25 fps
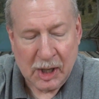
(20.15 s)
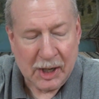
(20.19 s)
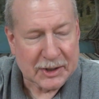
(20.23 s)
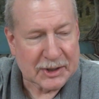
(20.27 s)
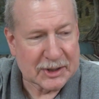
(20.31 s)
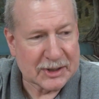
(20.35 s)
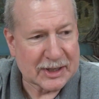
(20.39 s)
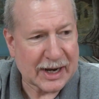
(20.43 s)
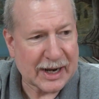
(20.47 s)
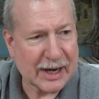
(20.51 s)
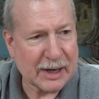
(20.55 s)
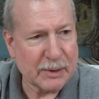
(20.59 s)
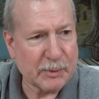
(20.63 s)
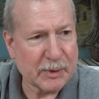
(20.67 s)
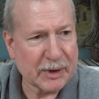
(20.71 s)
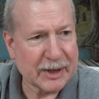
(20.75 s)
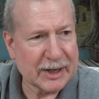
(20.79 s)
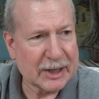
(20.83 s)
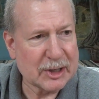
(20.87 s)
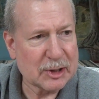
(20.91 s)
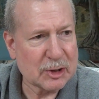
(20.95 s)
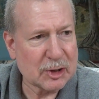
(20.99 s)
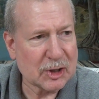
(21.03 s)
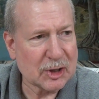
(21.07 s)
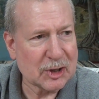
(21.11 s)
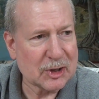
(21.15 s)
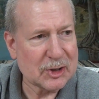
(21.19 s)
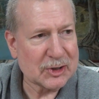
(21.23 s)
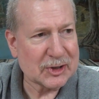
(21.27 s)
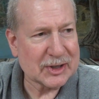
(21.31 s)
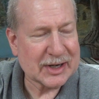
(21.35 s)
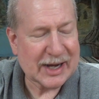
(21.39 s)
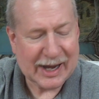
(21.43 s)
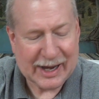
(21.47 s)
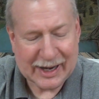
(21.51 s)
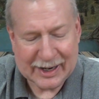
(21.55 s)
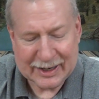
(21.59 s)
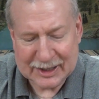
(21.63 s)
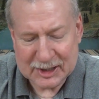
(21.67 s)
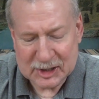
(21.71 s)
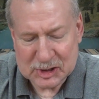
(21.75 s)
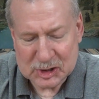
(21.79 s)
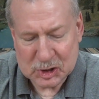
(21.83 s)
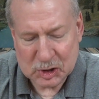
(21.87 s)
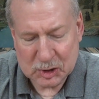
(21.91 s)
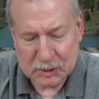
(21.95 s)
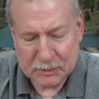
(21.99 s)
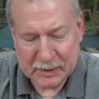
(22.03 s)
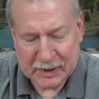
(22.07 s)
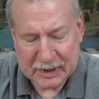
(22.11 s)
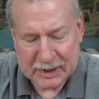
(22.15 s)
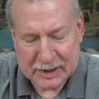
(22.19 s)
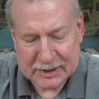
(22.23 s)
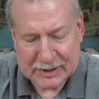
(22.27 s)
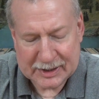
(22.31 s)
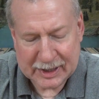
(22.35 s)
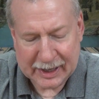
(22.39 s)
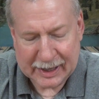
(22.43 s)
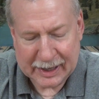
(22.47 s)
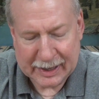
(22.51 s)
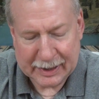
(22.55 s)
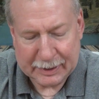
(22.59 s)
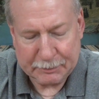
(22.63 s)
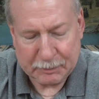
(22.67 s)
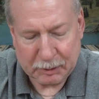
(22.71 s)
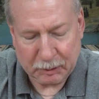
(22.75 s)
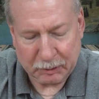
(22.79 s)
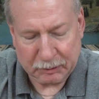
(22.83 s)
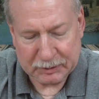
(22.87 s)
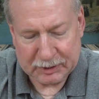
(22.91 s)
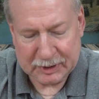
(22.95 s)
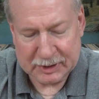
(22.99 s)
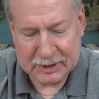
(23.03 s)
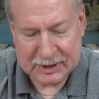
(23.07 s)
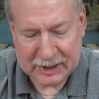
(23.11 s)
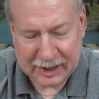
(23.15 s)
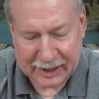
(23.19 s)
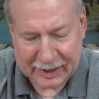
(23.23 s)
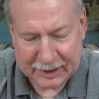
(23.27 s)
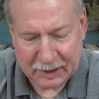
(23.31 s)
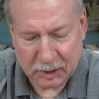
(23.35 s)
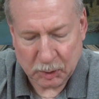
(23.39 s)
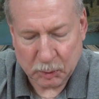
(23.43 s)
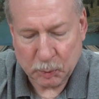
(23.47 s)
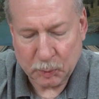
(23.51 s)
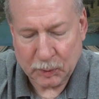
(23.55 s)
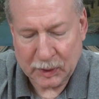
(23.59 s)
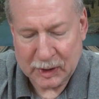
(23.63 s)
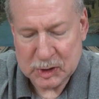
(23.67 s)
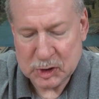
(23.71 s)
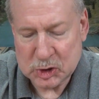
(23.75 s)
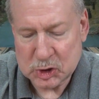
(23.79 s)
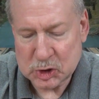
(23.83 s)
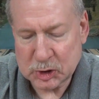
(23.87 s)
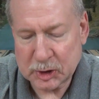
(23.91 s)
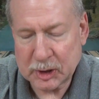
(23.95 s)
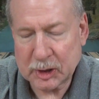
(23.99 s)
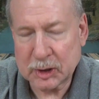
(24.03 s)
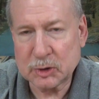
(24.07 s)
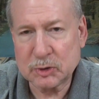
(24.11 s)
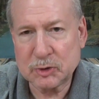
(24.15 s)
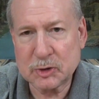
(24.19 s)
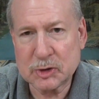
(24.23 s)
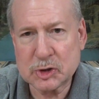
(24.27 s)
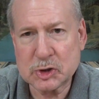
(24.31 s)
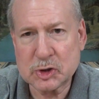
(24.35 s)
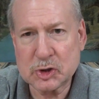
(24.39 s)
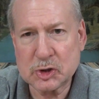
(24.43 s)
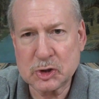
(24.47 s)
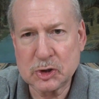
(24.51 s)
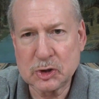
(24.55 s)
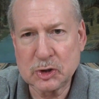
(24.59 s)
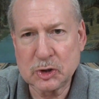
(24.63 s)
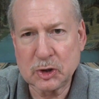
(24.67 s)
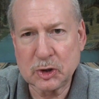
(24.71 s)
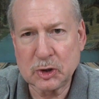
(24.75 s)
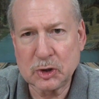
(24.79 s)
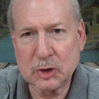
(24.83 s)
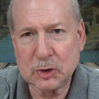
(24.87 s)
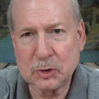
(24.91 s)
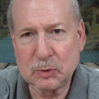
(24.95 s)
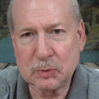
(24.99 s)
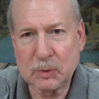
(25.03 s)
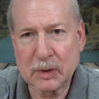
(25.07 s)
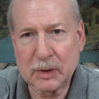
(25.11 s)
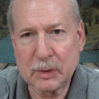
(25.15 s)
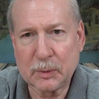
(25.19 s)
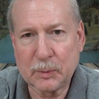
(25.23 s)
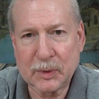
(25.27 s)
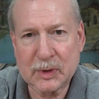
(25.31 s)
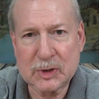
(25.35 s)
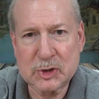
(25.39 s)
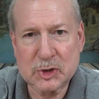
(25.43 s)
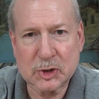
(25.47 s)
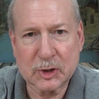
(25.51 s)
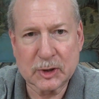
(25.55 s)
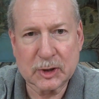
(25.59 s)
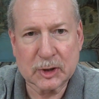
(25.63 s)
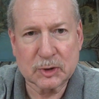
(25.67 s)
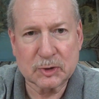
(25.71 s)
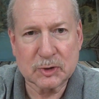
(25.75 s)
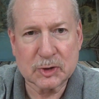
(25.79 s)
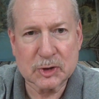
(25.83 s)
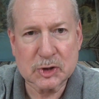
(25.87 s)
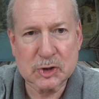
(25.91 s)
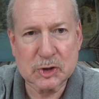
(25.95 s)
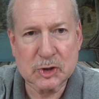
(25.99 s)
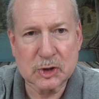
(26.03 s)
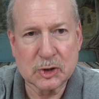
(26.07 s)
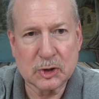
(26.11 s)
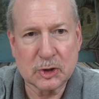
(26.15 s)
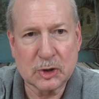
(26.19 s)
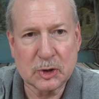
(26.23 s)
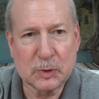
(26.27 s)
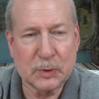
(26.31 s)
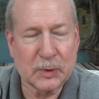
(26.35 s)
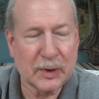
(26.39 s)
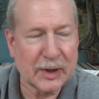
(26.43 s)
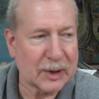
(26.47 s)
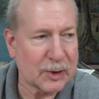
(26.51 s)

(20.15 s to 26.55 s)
Today, we're going to look at a sermon entitled, entitled What Should a Christian Do? What Should a Christian Do?